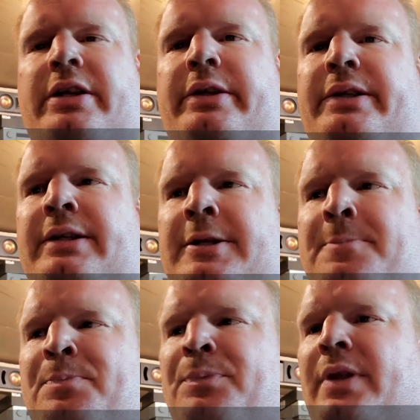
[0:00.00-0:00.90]
it.
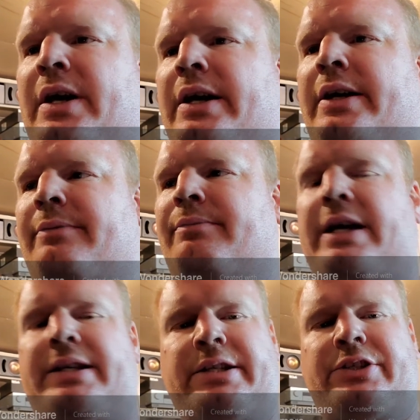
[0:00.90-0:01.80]
I
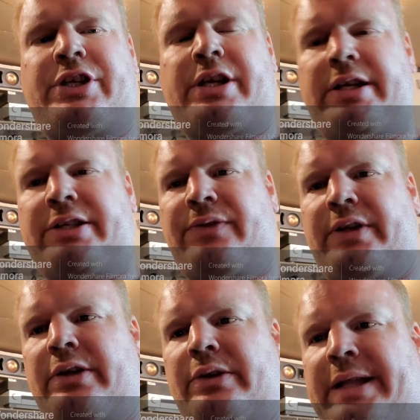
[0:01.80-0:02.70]
did share his
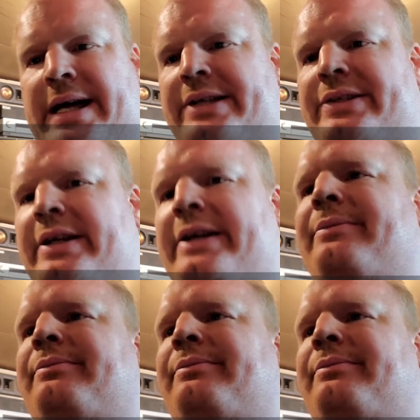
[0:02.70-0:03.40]
video last time